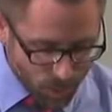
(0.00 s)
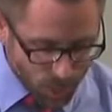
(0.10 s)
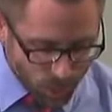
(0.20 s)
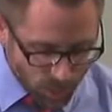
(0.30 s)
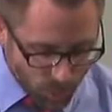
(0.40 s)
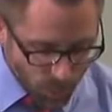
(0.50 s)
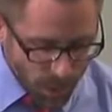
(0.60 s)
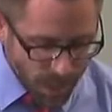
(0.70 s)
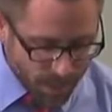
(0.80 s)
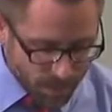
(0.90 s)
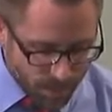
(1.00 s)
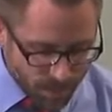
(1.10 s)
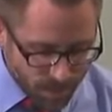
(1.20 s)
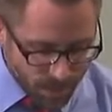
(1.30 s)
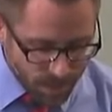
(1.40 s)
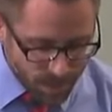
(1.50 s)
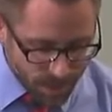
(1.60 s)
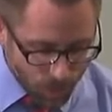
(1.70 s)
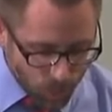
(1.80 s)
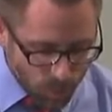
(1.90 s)
We only pray
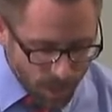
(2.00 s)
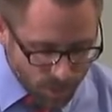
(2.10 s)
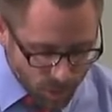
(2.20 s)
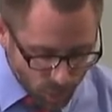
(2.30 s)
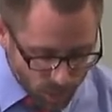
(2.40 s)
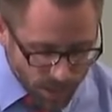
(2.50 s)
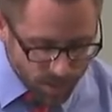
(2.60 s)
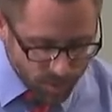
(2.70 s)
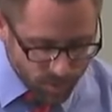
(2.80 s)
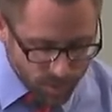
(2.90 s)
that we might so live